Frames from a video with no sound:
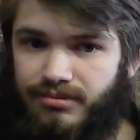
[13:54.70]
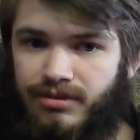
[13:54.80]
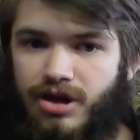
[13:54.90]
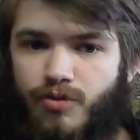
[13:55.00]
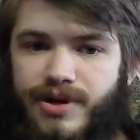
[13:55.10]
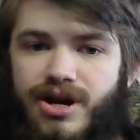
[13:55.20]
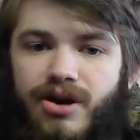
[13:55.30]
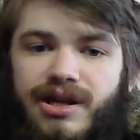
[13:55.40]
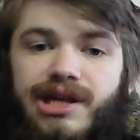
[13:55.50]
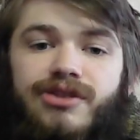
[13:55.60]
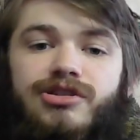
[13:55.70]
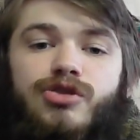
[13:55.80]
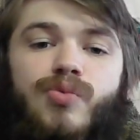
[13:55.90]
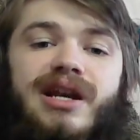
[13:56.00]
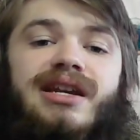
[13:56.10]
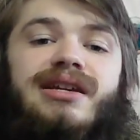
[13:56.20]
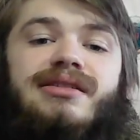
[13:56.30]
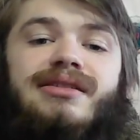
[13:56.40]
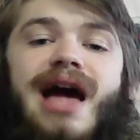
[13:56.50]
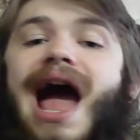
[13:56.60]
We are here to
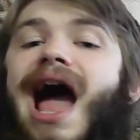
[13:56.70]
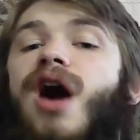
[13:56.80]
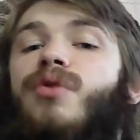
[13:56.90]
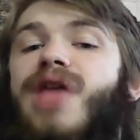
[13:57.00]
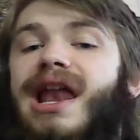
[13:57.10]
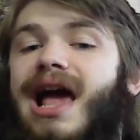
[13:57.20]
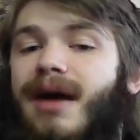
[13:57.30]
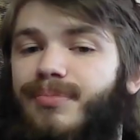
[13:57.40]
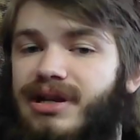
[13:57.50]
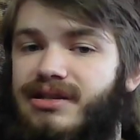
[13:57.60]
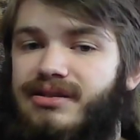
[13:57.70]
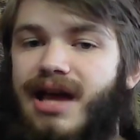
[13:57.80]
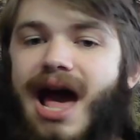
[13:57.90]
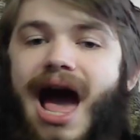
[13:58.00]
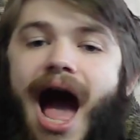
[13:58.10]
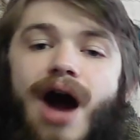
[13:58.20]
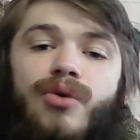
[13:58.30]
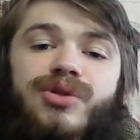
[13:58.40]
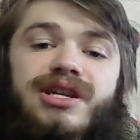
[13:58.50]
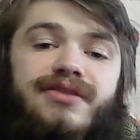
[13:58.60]
witness how that happens, how
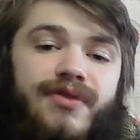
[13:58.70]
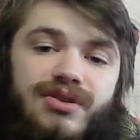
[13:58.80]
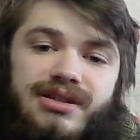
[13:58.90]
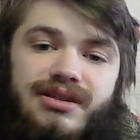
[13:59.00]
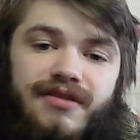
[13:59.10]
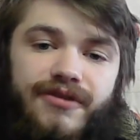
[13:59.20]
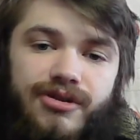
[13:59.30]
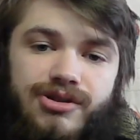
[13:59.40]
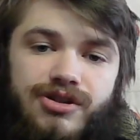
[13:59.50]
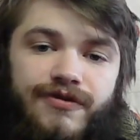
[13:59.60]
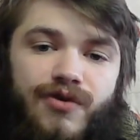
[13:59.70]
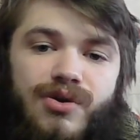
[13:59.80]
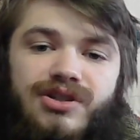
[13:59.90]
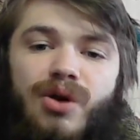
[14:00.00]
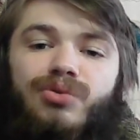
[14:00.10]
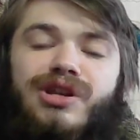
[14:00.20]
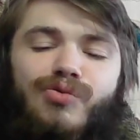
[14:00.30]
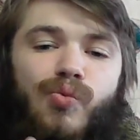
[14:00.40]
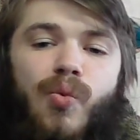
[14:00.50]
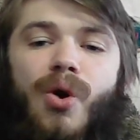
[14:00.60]
these forces converge to force only
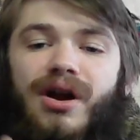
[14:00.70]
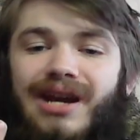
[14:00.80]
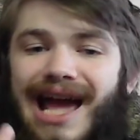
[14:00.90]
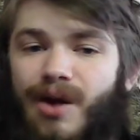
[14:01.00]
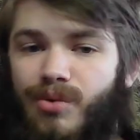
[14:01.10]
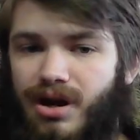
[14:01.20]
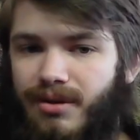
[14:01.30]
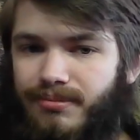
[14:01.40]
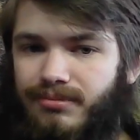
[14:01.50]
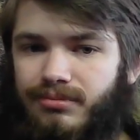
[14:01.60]
one outcome.